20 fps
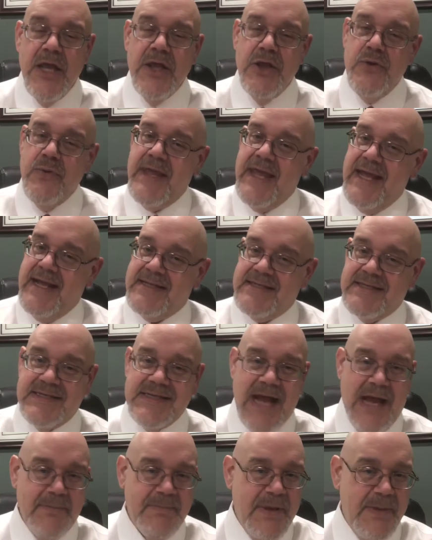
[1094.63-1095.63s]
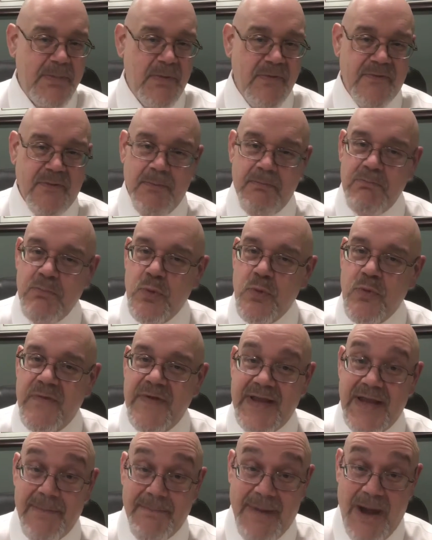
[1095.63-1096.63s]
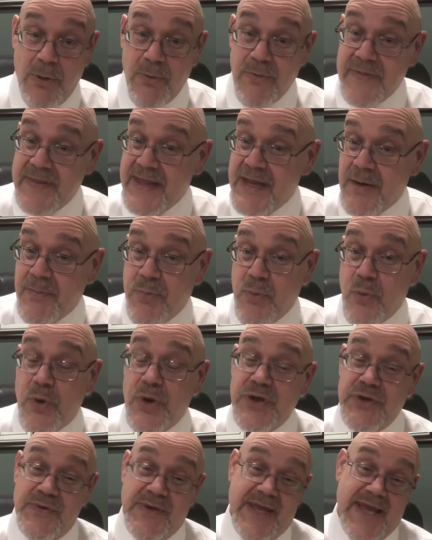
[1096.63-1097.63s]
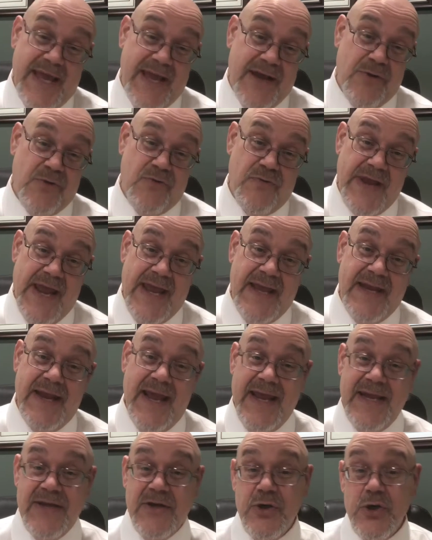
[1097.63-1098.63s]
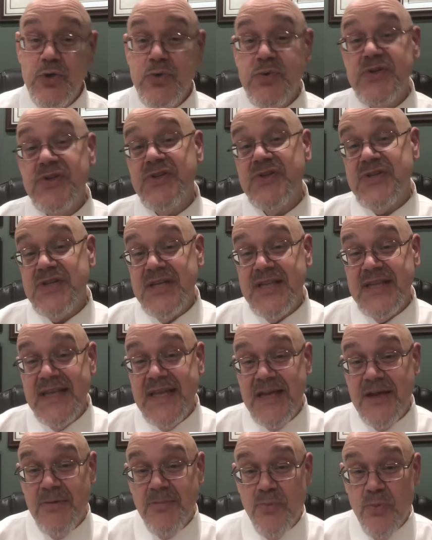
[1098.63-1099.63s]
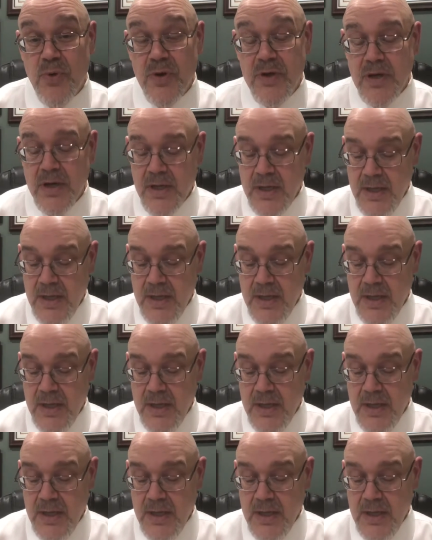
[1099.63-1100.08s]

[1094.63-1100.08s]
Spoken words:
you can't stop people from moving about the airport, you can't create a nuisance in the airport,